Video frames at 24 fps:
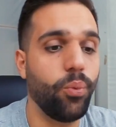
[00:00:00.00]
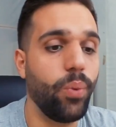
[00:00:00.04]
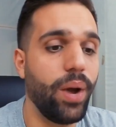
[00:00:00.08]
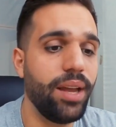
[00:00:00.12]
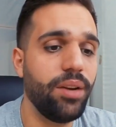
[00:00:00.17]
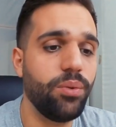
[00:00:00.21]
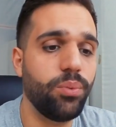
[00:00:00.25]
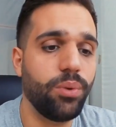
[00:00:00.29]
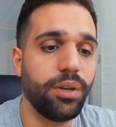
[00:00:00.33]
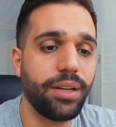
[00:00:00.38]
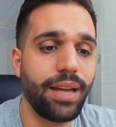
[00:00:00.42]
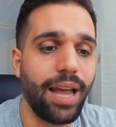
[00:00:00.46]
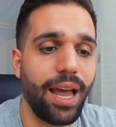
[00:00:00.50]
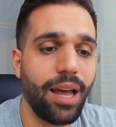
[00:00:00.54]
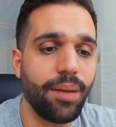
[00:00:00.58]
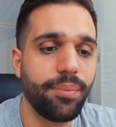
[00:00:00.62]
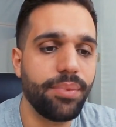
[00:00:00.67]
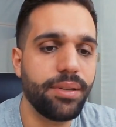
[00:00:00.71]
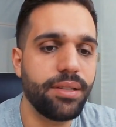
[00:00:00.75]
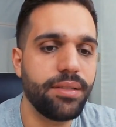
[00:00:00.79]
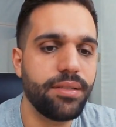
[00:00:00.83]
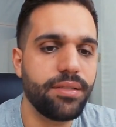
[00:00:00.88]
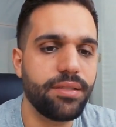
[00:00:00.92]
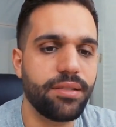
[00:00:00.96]
Wait, what
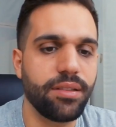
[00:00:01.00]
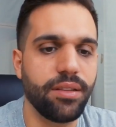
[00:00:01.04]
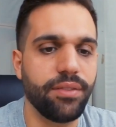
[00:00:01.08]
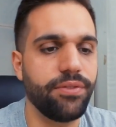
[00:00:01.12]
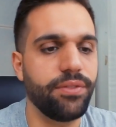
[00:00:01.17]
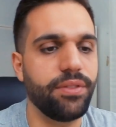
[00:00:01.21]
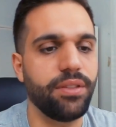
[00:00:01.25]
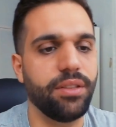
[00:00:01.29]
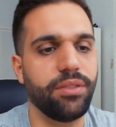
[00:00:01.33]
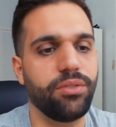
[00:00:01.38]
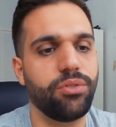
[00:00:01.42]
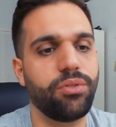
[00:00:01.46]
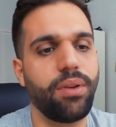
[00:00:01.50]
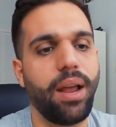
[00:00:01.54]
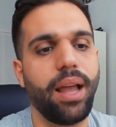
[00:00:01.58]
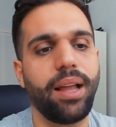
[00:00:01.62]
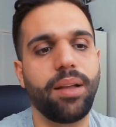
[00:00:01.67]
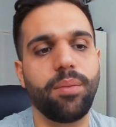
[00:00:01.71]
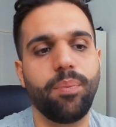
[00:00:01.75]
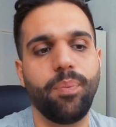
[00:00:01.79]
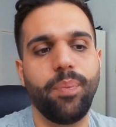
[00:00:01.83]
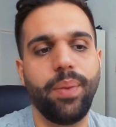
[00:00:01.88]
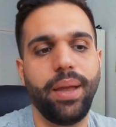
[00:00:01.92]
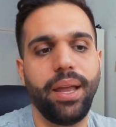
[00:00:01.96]
happens if the track
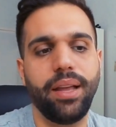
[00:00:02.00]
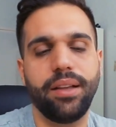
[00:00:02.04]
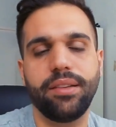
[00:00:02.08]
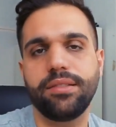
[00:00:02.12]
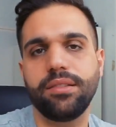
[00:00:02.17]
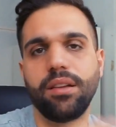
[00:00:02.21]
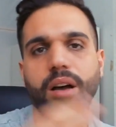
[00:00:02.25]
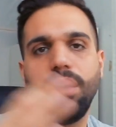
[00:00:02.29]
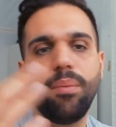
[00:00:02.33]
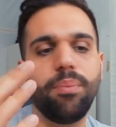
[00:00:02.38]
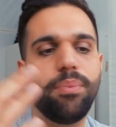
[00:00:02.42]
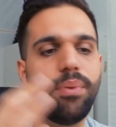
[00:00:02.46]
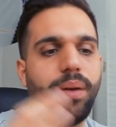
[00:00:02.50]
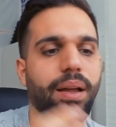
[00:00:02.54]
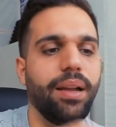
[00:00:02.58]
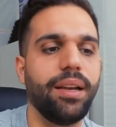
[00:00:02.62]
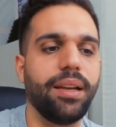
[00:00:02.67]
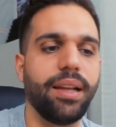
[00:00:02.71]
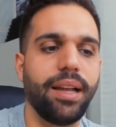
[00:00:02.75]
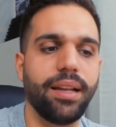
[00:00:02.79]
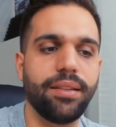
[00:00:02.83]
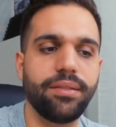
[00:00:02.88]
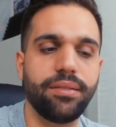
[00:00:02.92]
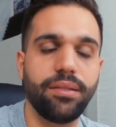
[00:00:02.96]
picks up
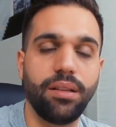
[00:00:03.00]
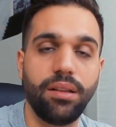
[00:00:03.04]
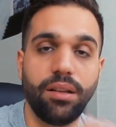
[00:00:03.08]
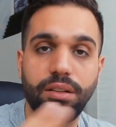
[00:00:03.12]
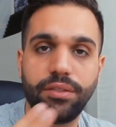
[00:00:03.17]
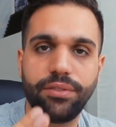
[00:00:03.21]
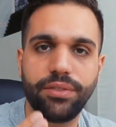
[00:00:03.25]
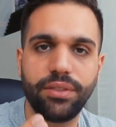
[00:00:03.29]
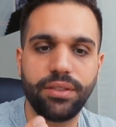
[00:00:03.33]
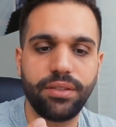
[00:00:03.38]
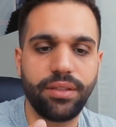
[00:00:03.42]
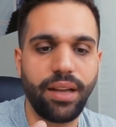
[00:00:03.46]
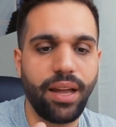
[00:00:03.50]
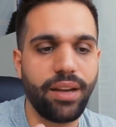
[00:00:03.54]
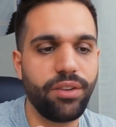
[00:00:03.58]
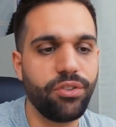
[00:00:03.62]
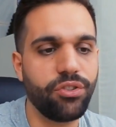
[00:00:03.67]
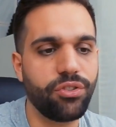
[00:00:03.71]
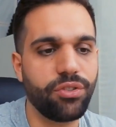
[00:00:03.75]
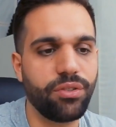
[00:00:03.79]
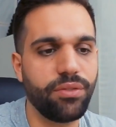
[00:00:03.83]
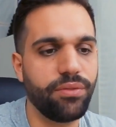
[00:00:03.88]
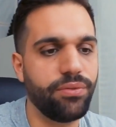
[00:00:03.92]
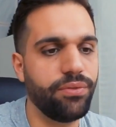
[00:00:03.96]
and gets a lot of
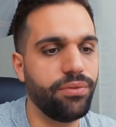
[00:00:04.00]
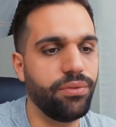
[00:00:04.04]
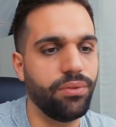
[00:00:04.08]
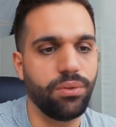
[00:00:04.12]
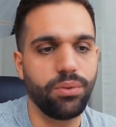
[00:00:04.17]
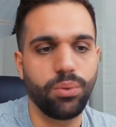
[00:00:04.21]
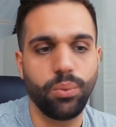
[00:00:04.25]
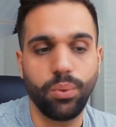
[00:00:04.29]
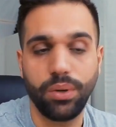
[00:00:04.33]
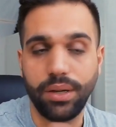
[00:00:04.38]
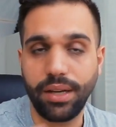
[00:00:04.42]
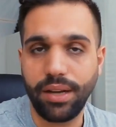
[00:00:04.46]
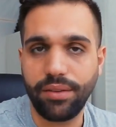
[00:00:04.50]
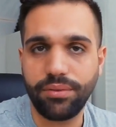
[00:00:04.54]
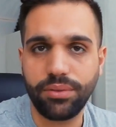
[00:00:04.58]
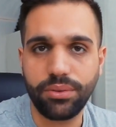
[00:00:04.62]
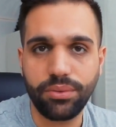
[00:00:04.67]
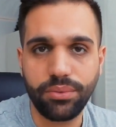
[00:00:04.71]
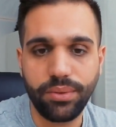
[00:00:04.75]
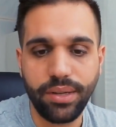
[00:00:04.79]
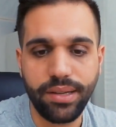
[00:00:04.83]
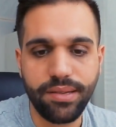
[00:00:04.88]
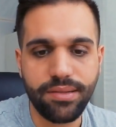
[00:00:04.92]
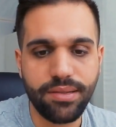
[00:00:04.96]
attention for whatever
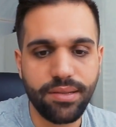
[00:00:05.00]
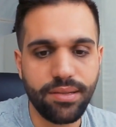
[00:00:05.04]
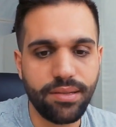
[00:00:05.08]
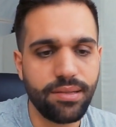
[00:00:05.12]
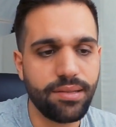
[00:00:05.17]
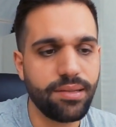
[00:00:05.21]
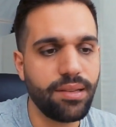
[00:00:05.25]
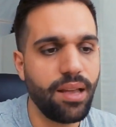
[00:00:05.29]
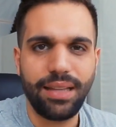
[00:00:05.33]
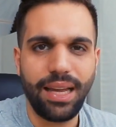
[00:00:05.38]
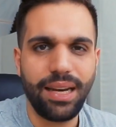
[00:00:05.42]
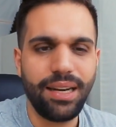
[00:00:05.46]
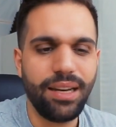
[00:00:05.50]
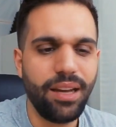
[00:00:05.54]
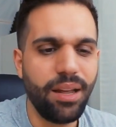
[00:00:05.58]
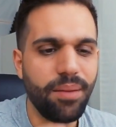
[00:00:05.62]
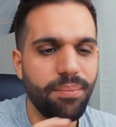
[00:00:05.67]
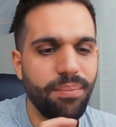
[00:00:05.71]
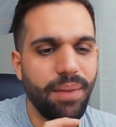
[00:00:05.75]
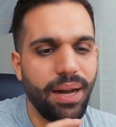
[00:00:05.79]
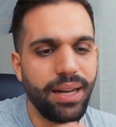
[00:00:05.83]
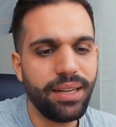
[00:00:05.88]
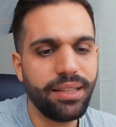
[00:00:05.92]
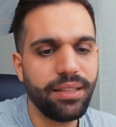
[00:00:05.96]
reasons? Then they
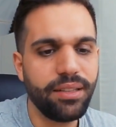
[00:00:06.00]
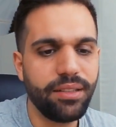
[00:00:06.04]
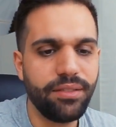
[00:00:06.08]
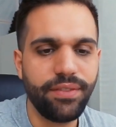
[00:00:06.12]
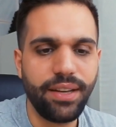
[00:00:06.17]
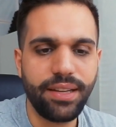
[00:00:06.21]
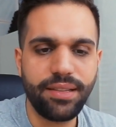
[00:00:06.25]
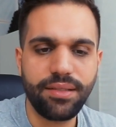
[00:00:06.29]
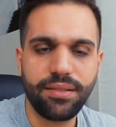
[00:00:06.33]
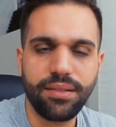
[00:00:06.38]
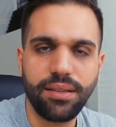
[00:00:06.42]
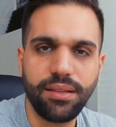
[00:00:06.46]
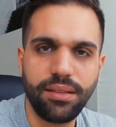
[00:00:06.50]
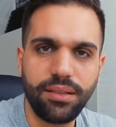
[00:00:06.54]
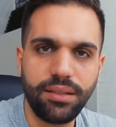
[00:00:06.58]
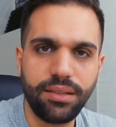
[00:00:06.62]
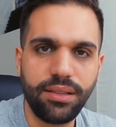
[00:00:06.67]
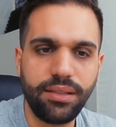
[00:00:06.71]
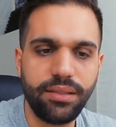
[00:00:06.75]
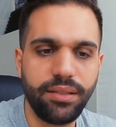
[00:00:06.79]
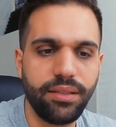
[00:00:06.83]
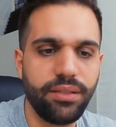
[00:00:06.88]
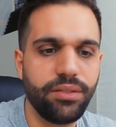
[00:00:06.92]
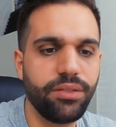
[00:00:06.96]
might invest a
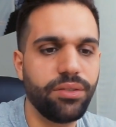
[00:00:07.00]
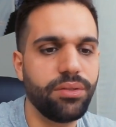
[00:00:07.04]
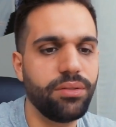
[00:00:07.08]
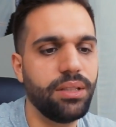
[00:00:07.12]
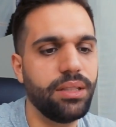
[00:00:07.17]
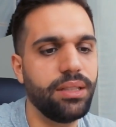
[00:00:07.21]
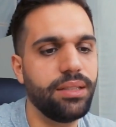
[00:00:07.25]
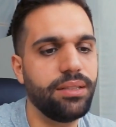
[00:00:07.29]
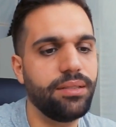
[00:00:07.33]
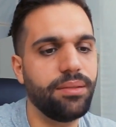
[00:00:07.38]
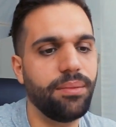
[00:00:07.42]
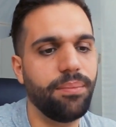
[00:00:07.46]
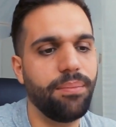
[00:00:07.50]
little into it.